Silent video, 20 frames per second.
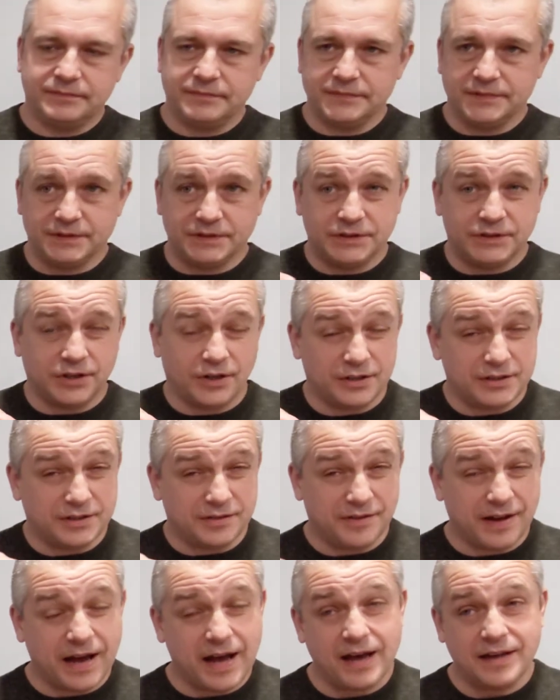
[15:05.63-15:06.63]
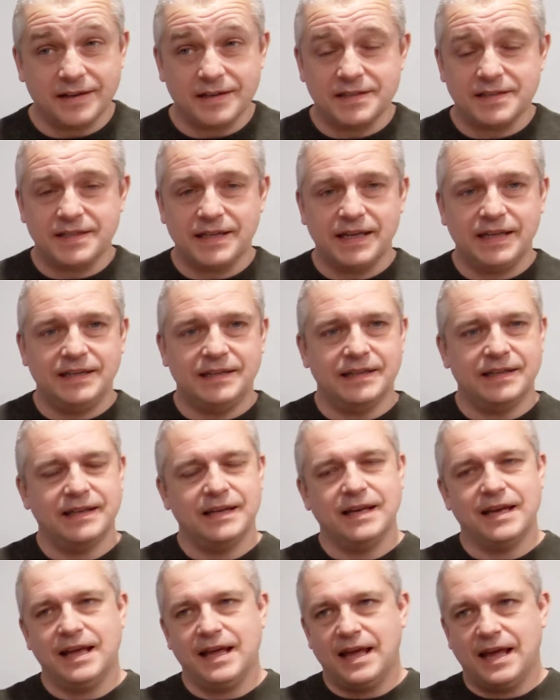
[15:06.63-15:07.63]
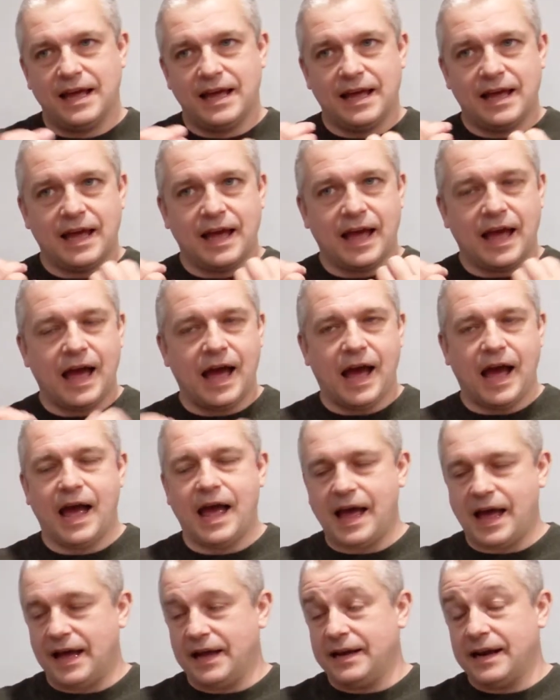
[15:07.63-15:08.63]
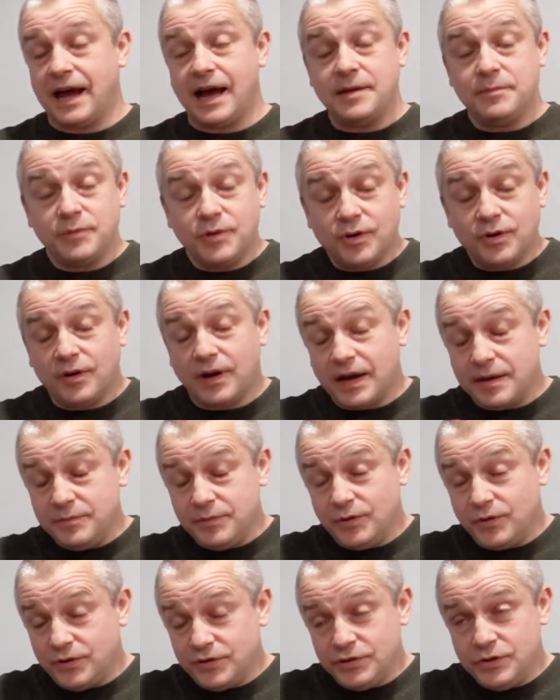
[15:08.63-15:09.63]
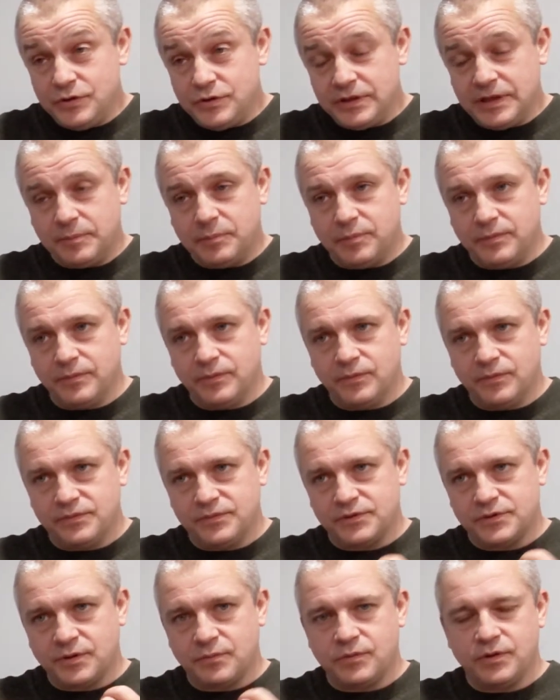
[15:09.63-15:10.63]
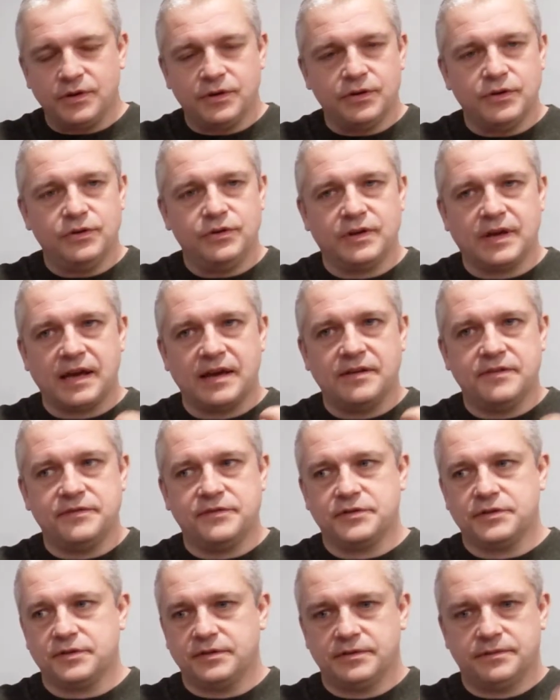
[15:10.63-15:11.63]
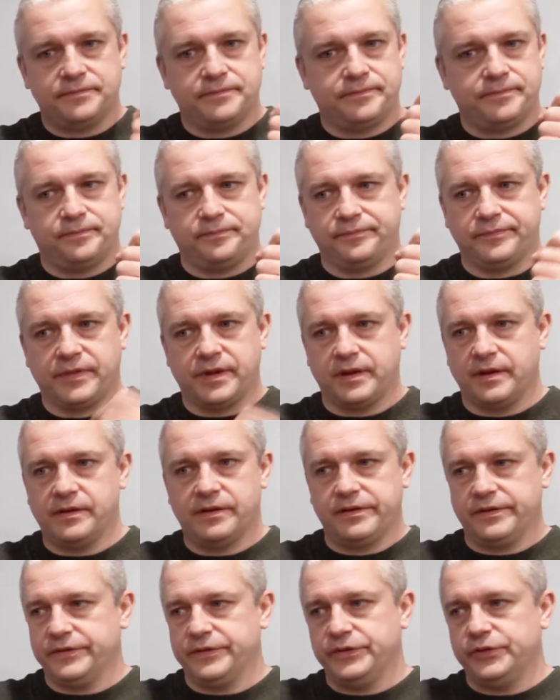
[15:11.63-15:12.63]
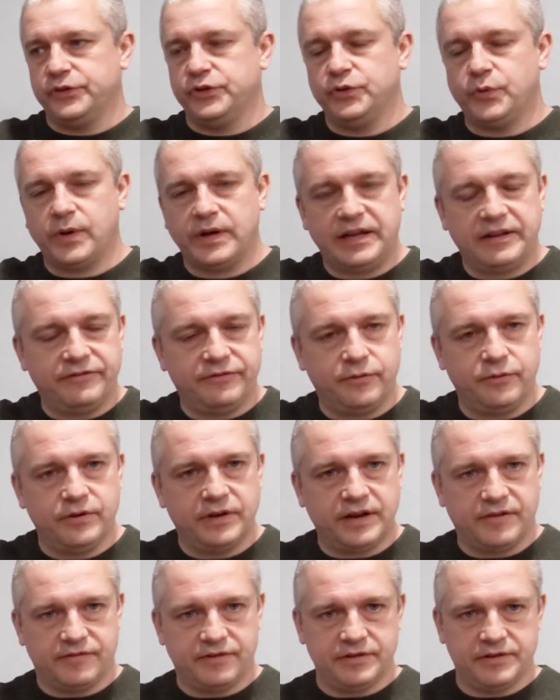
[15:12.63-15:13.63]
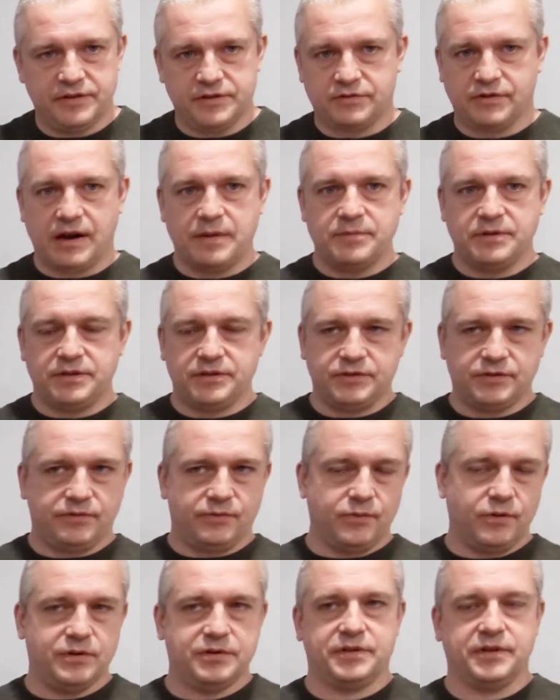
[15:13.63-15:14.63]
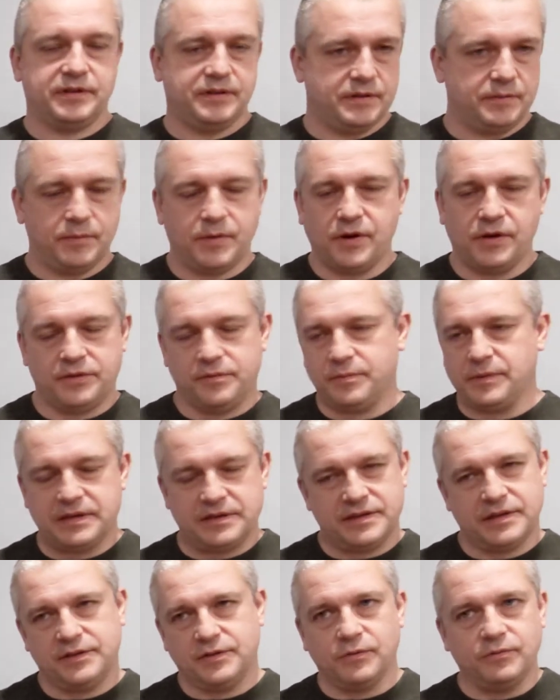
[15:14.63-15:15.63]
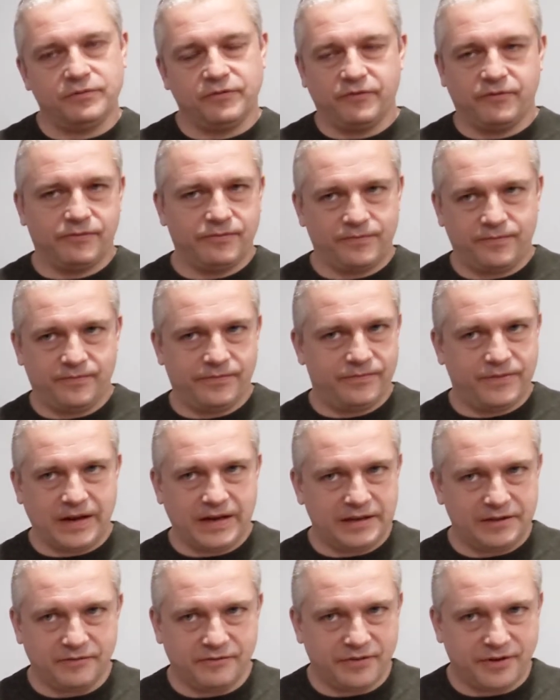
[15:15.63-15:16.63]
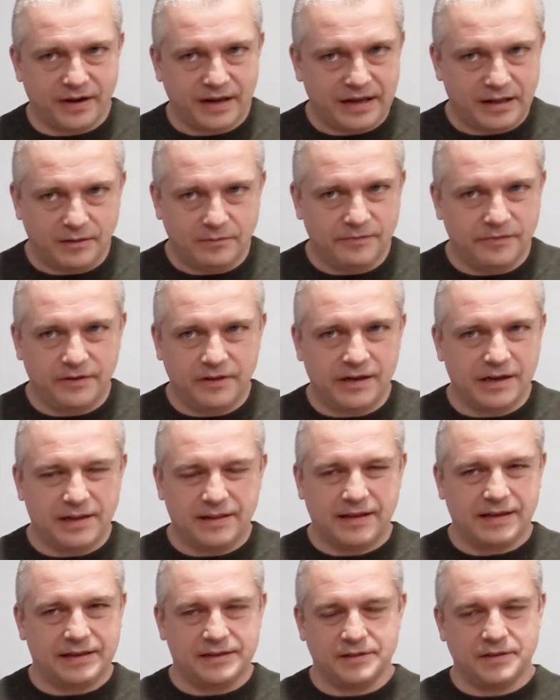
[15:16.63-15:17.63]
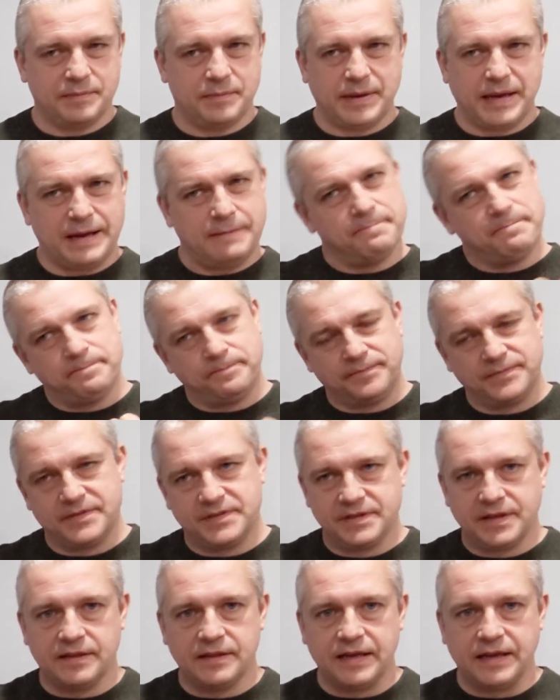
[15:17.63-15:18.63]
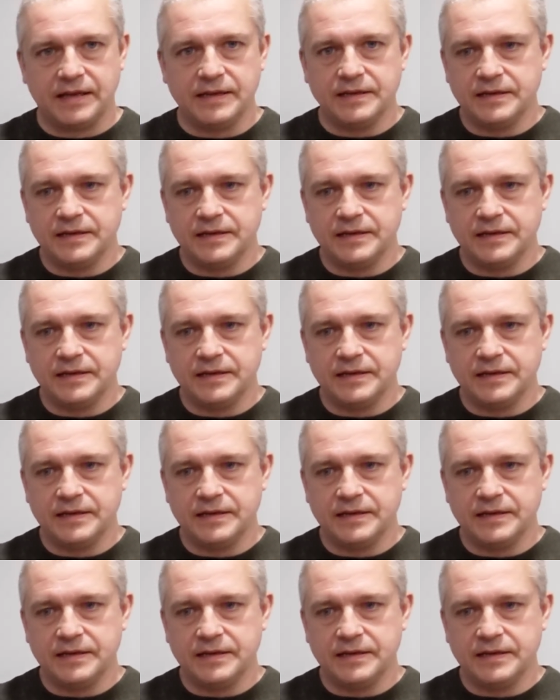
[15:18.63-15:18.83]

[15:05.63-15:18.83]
There's a touch of aniseed. And I'm not usually someone who gives 24 different descriptions of what's in the mouth, because I don't find it very helpful, and I think it's a bit silly.